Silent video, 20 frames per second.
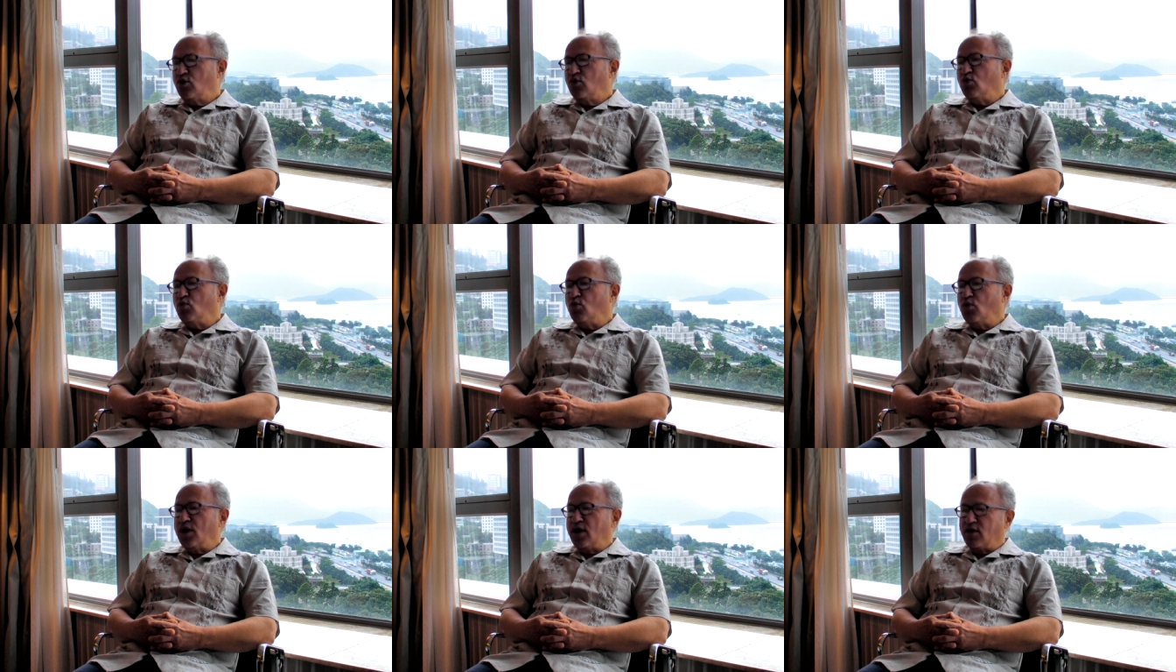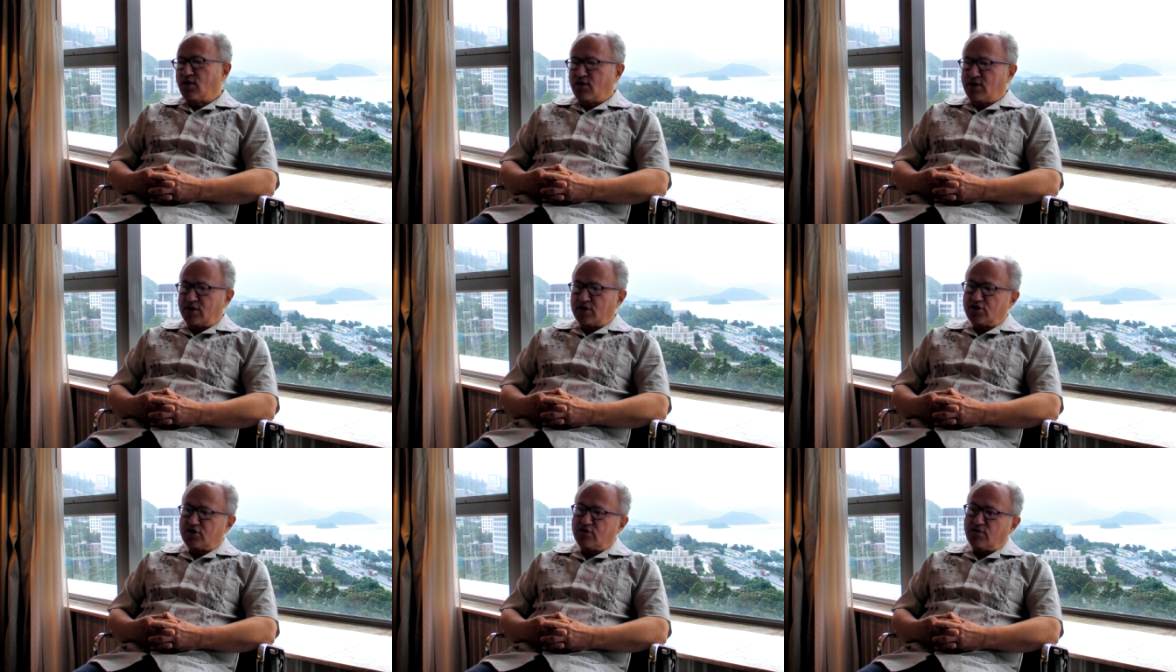
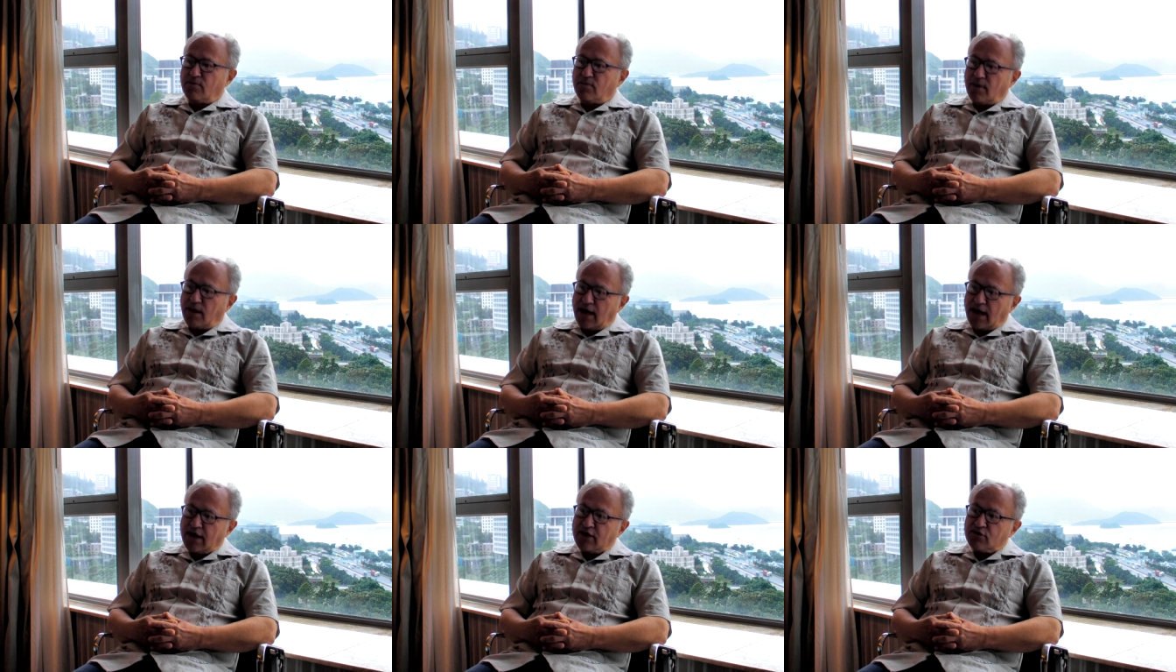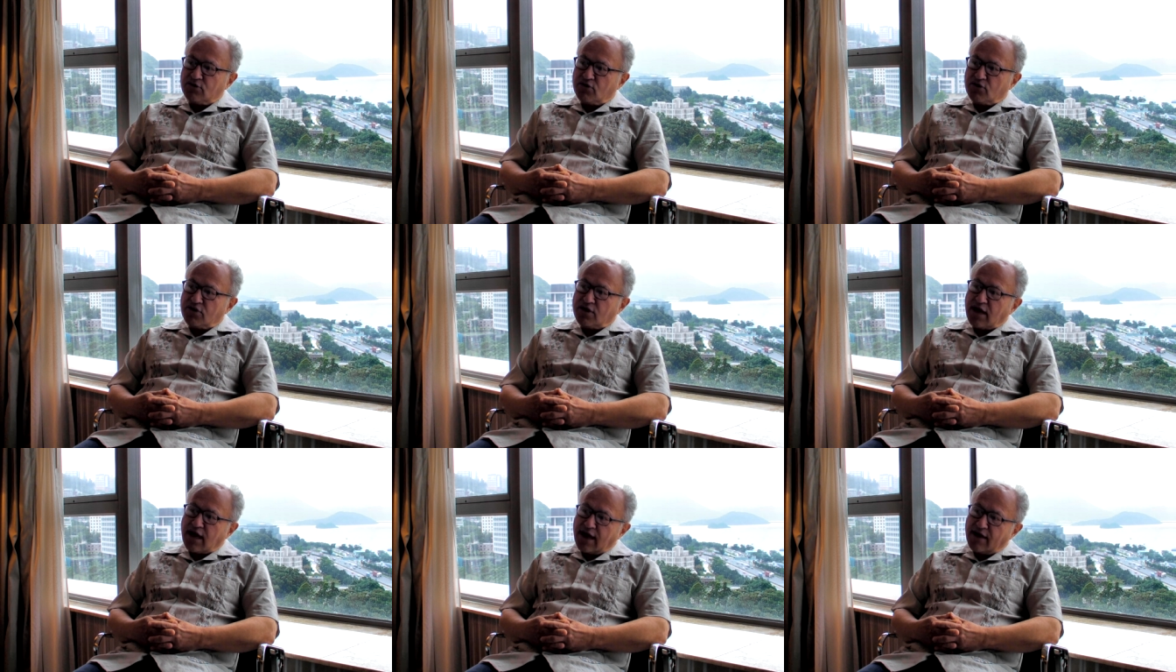Whereas the model
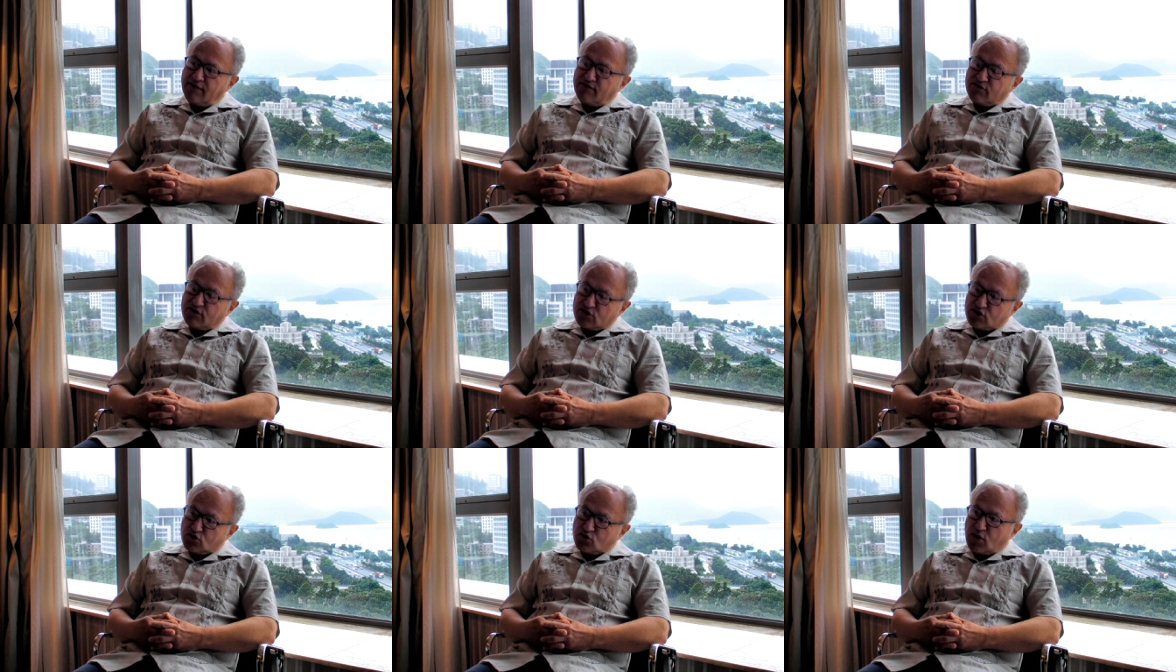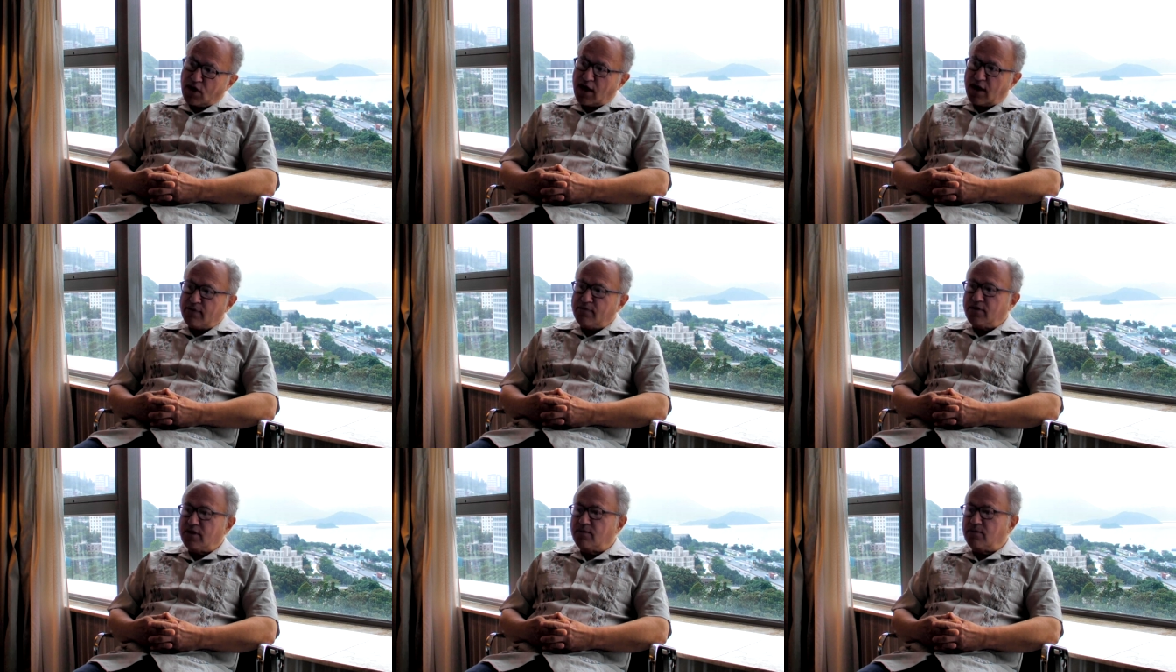that I've
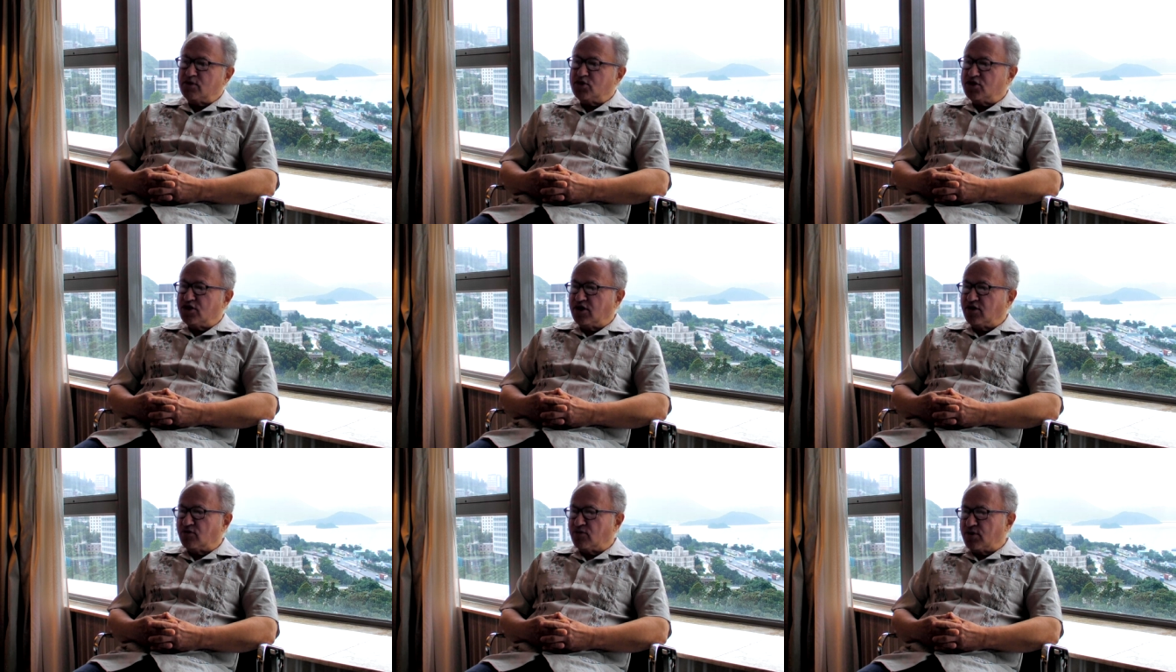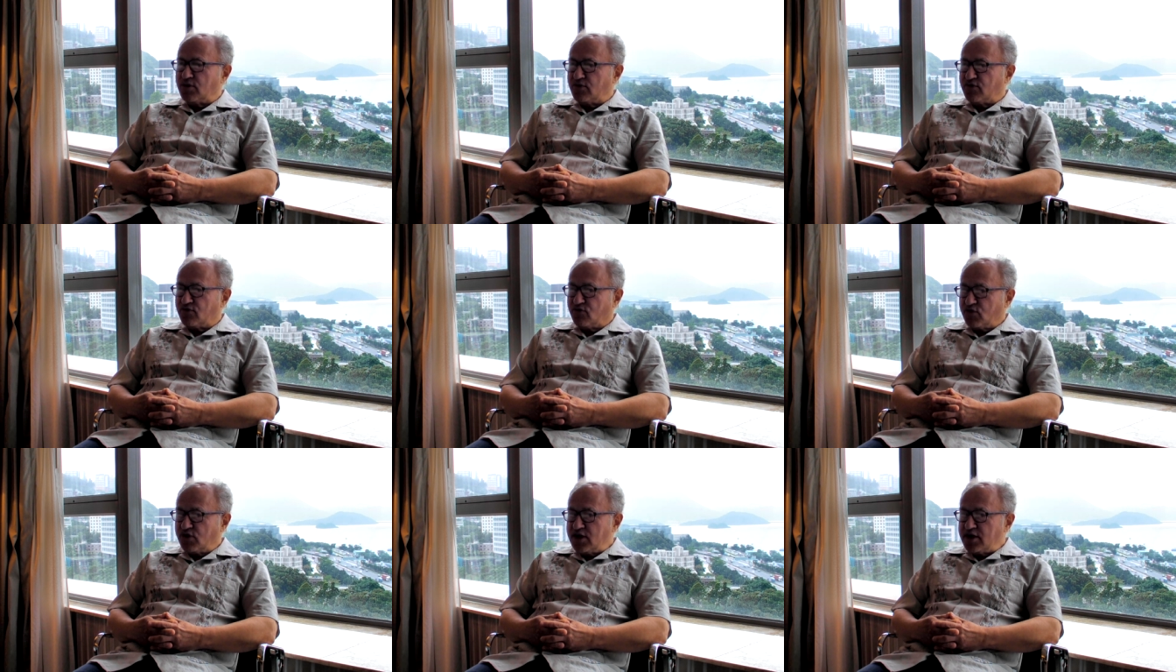described in Machinery of
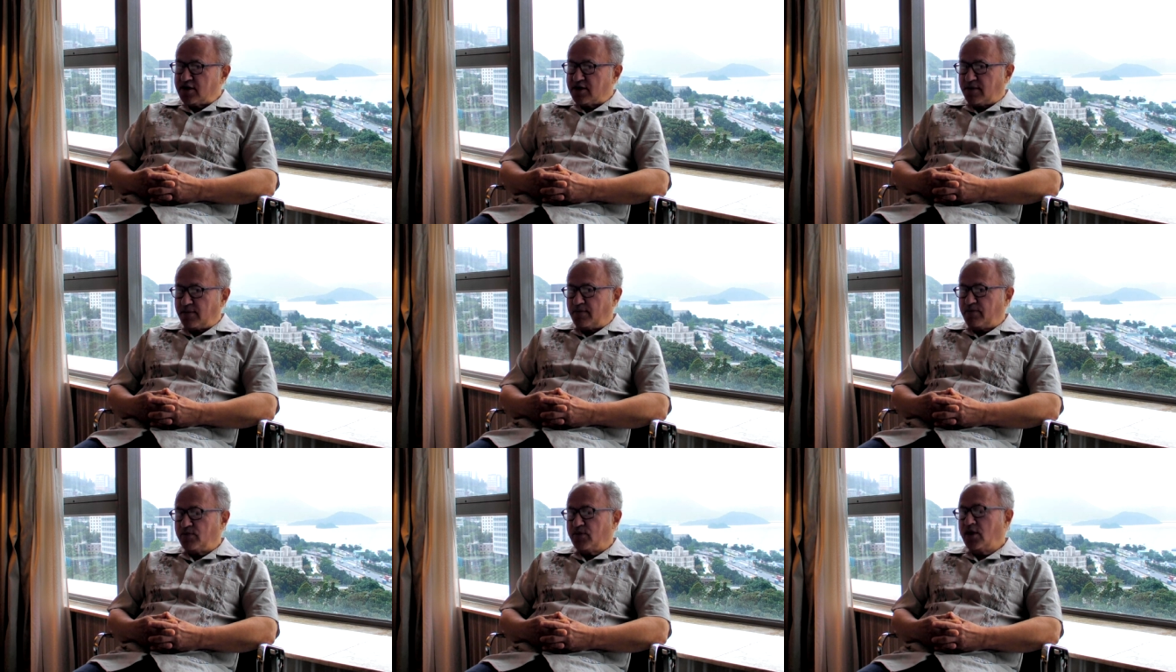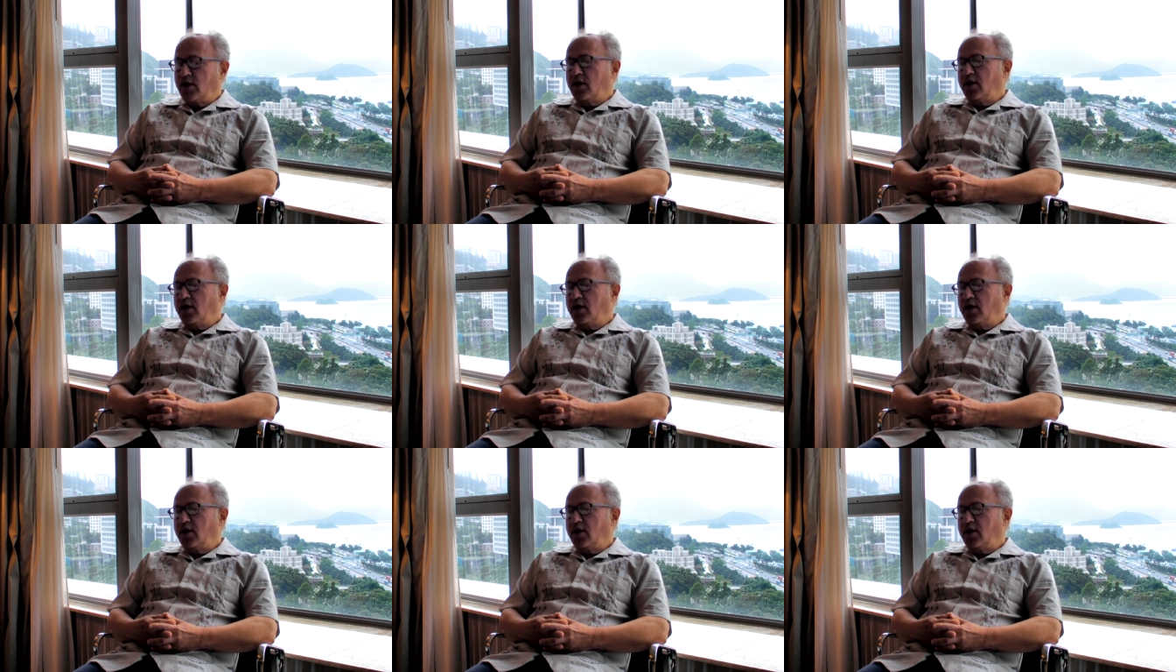Freedom